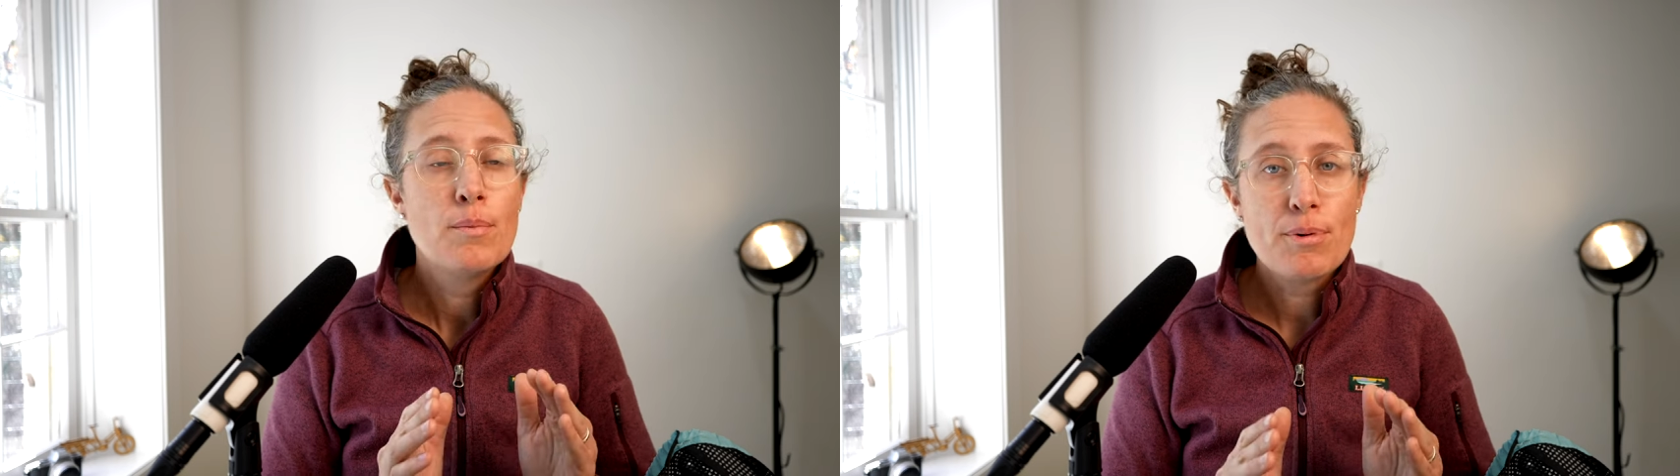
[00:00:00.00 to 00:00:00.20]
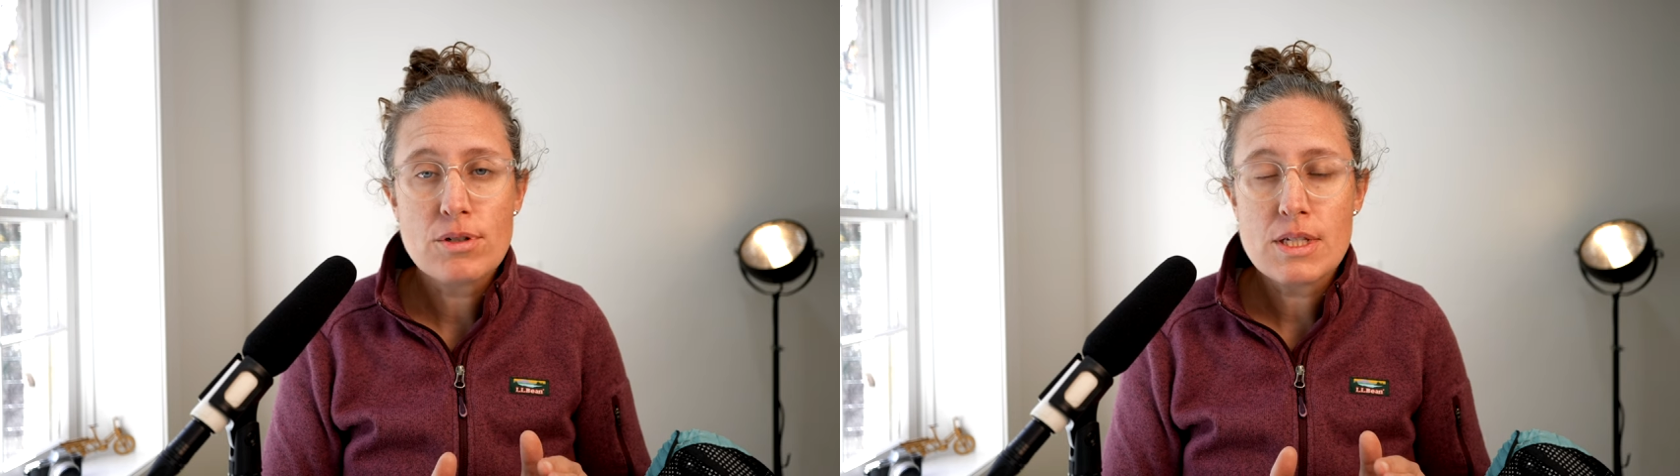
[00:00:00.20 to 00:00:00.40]

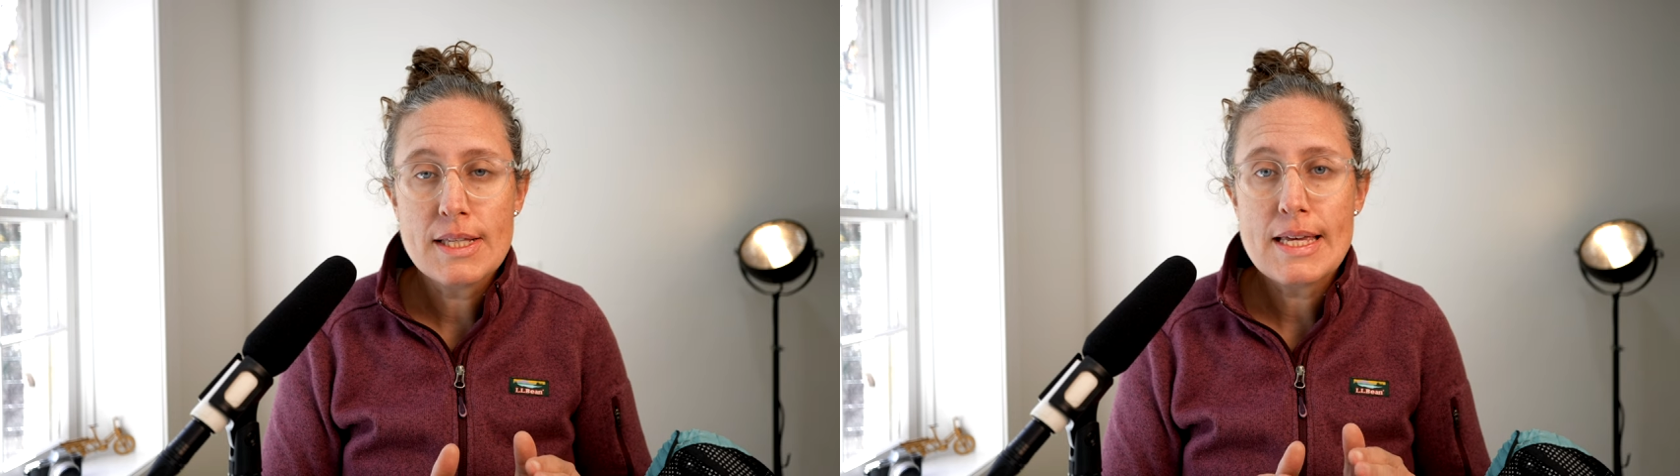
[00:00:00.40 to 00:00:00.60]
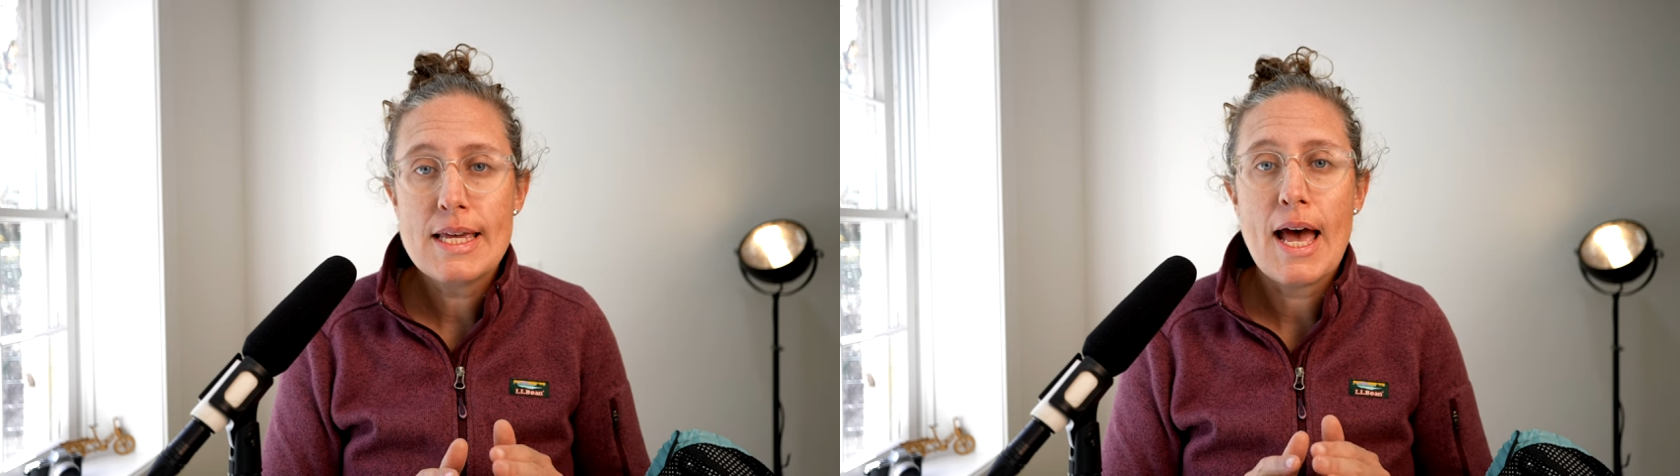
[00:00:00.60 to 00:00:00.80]

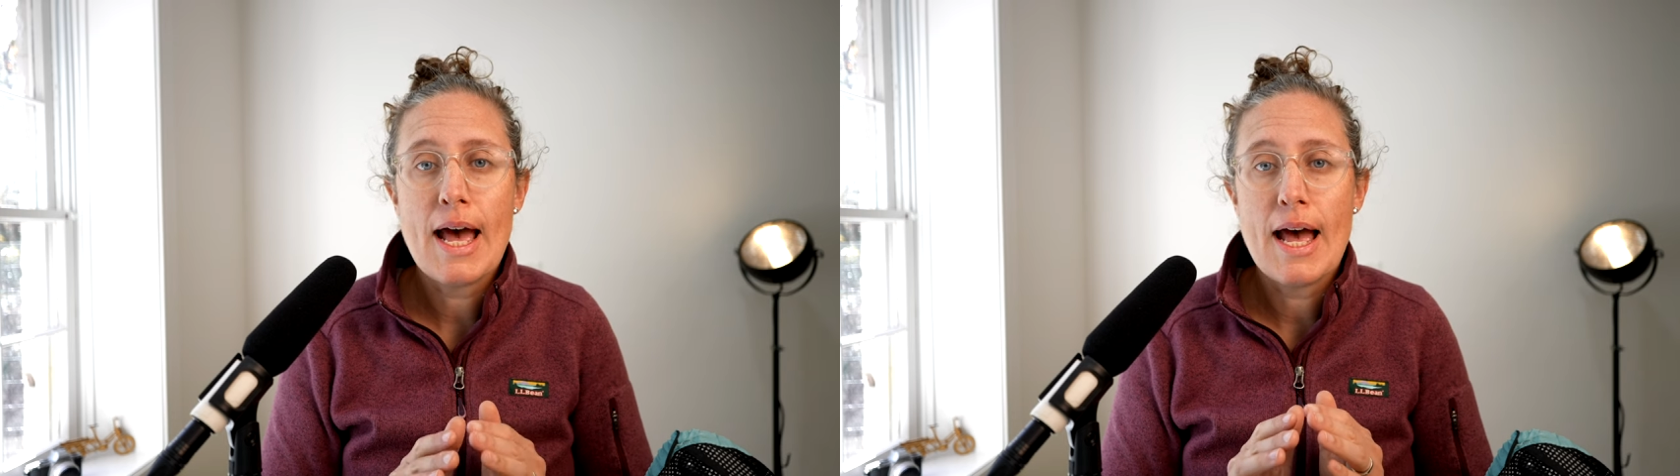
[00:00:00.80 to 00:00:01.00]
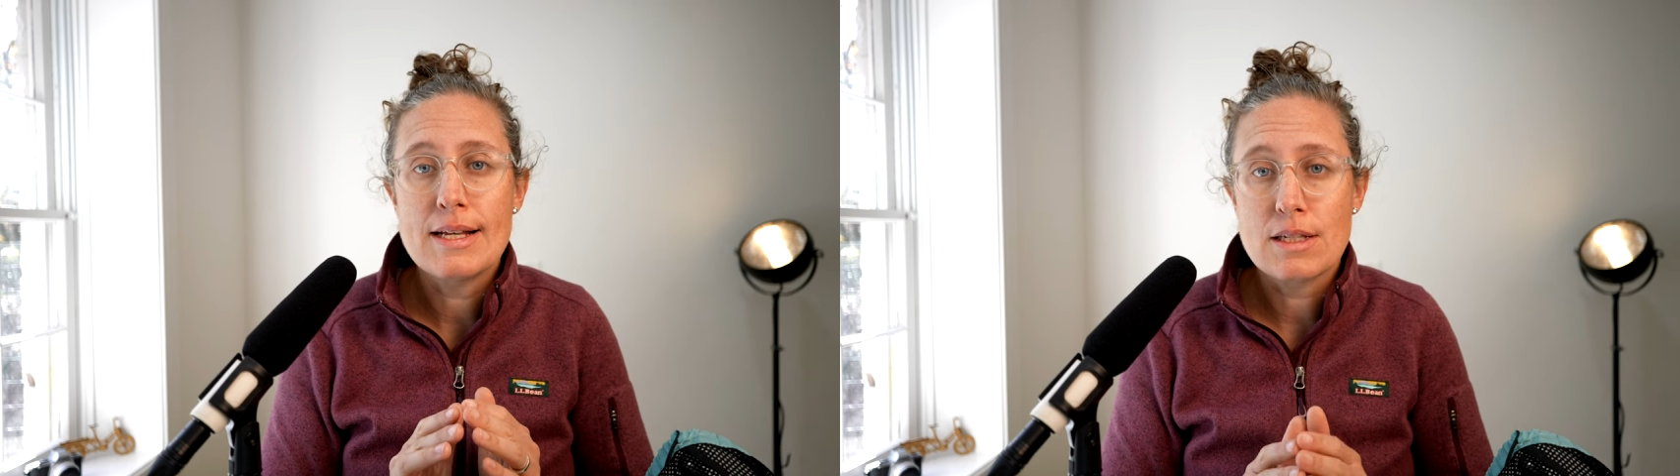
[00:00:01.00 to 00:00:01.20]
Personally,
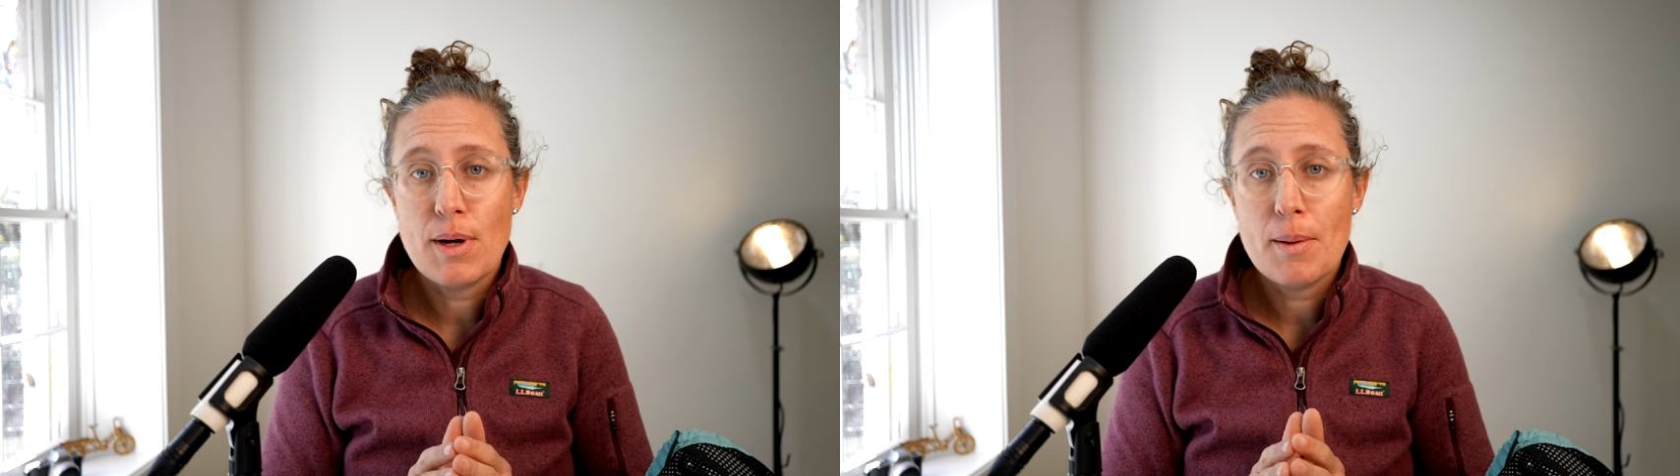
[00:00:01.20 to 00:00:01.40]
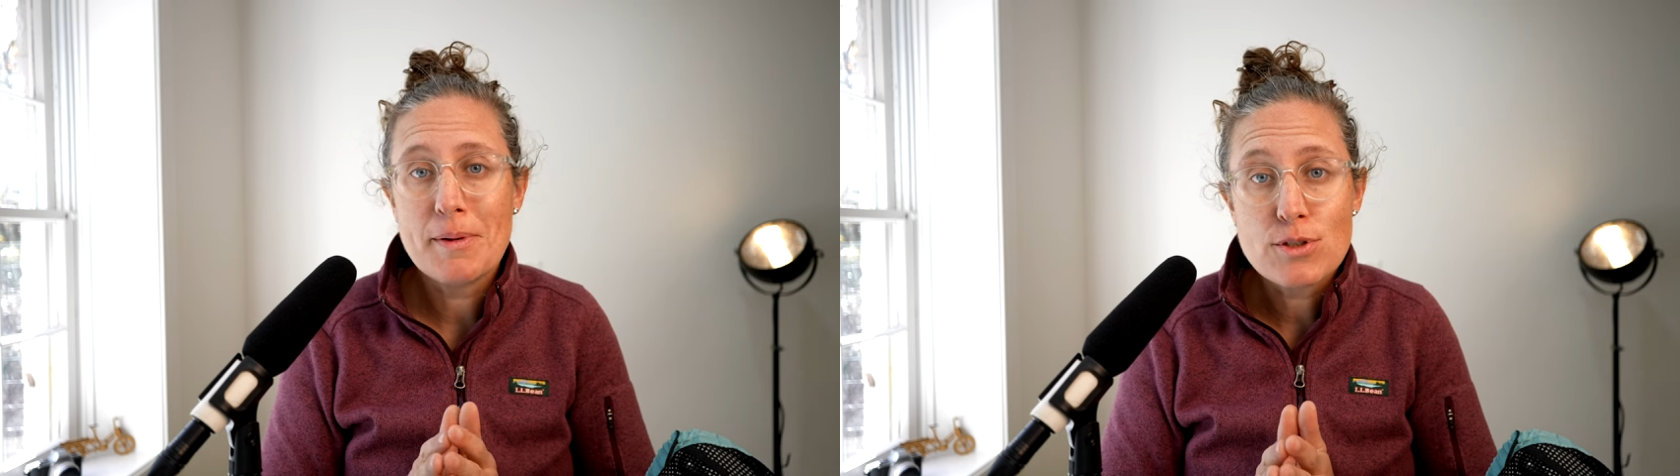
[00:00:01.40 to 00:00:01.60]
as a
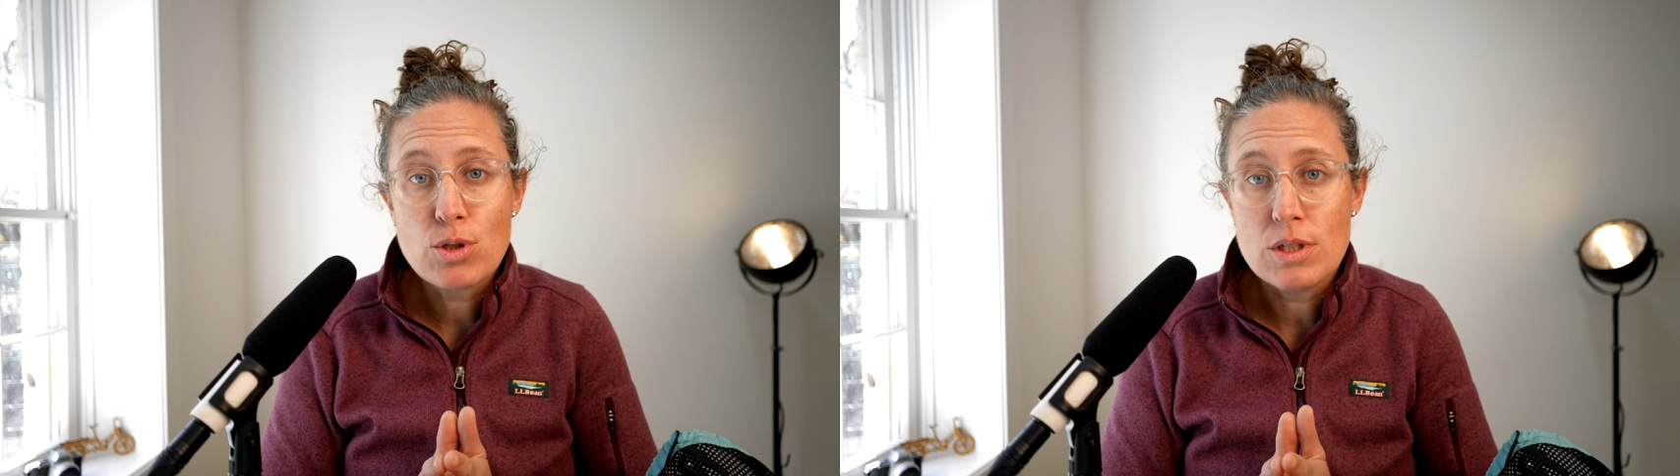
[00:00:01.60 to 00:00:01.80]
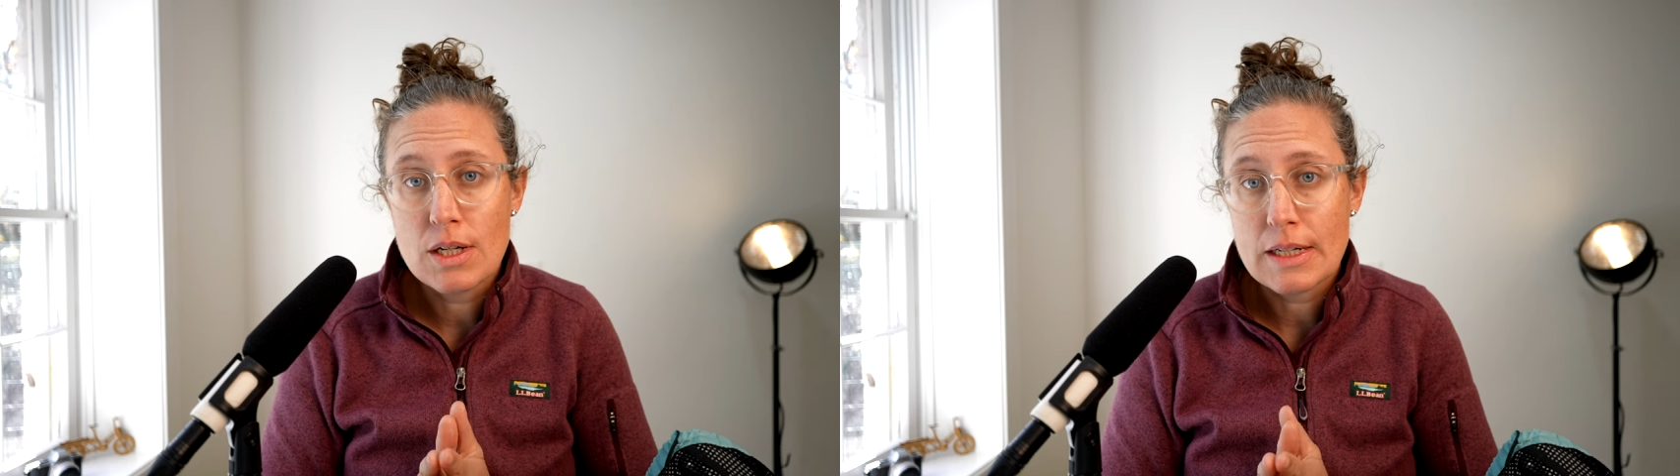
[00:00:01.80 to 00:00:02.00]
mom of
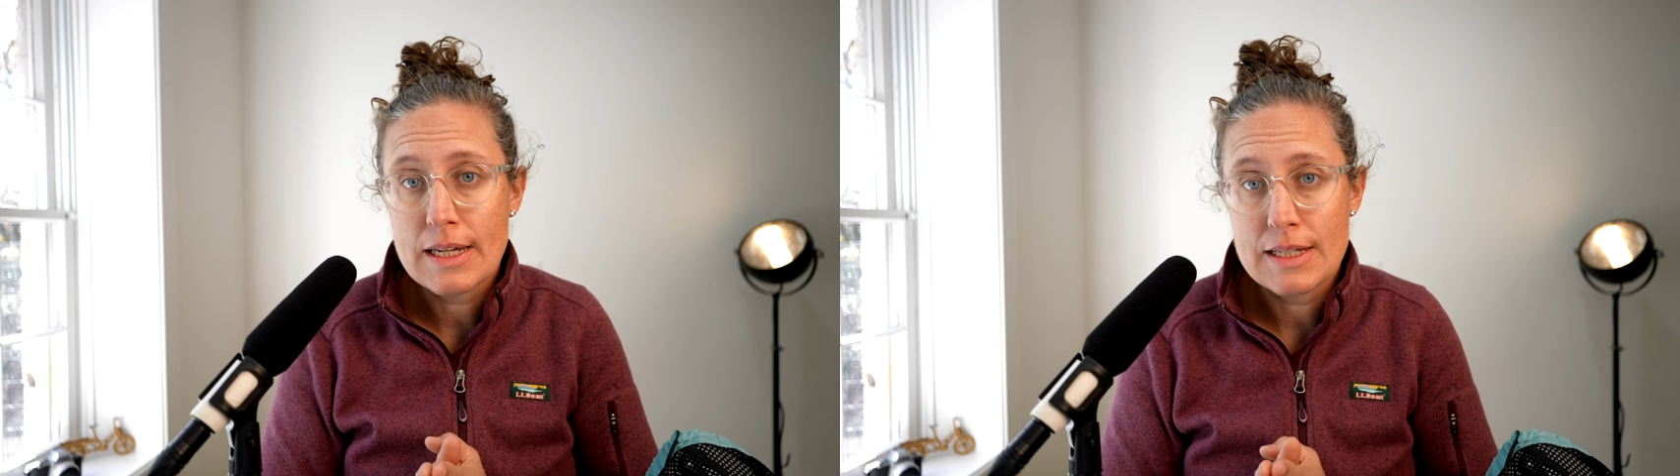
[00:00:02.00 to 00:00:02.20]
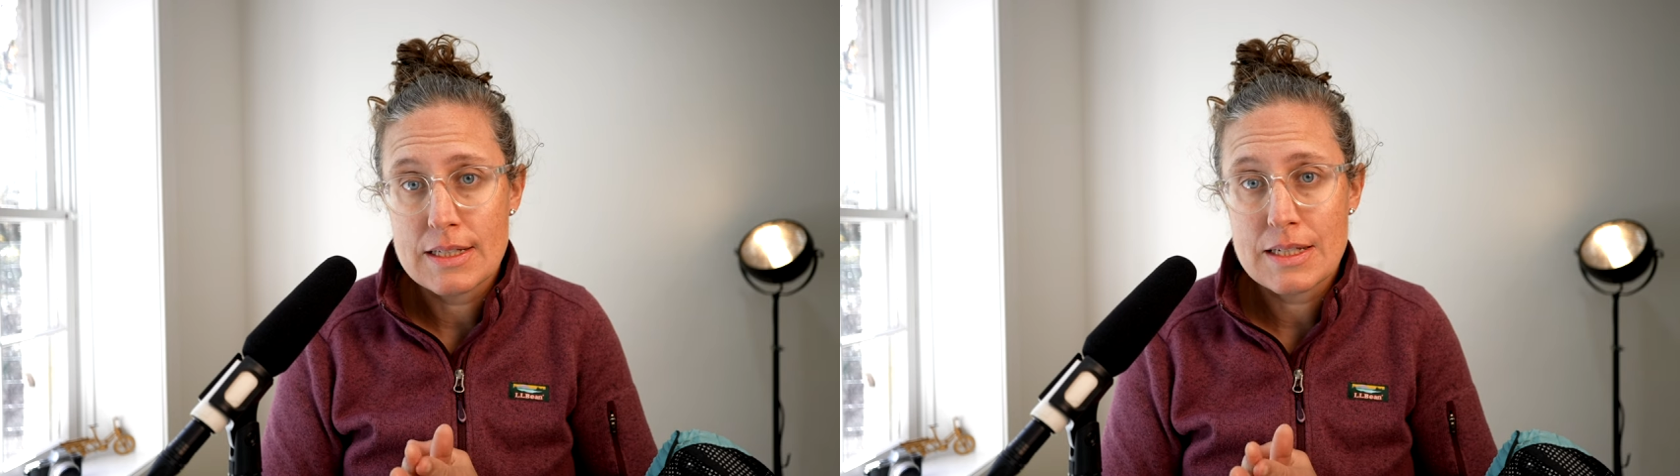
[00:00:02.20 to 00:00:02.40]
two young
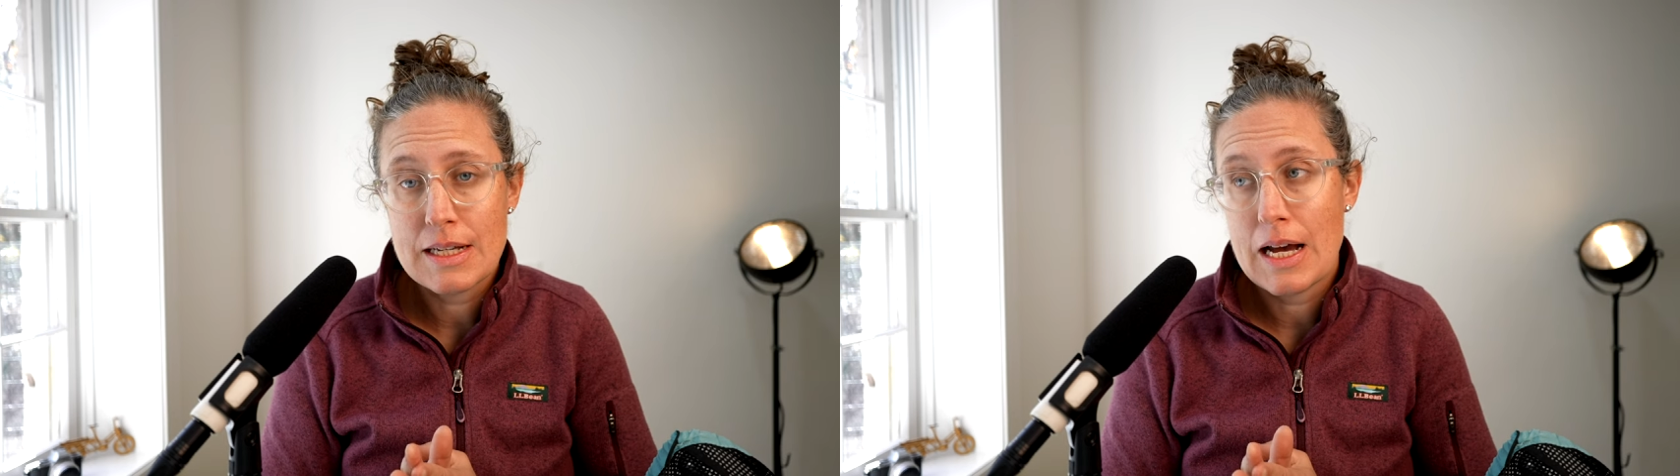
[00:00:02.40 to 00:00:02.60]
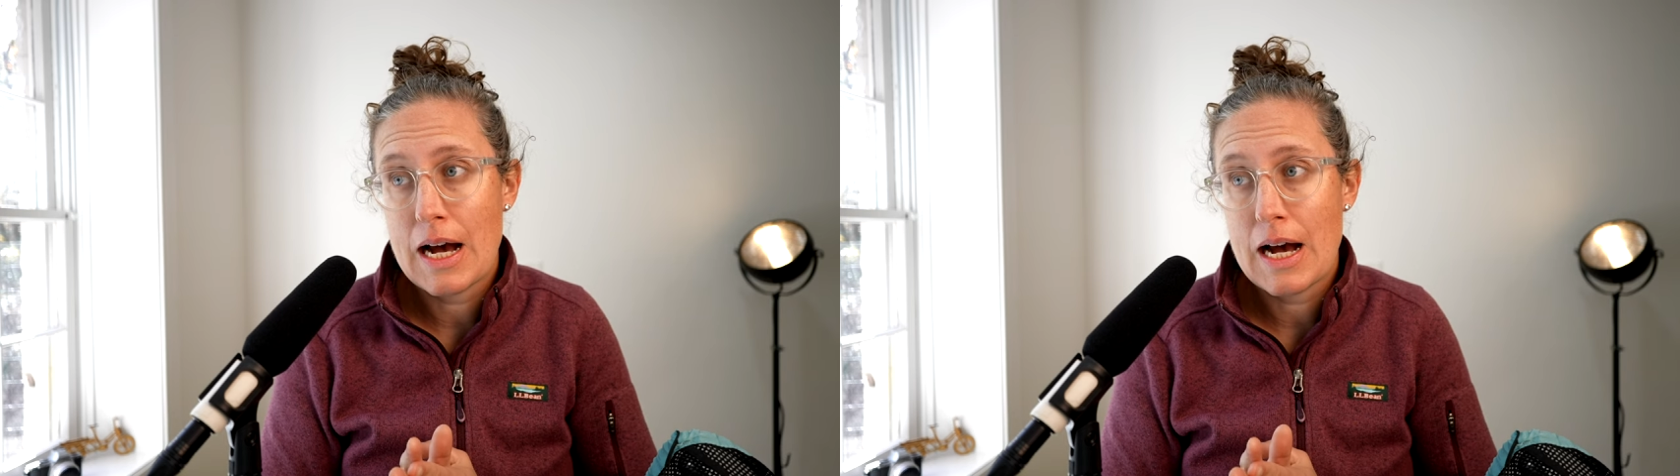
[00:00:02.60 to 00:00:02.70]
kids,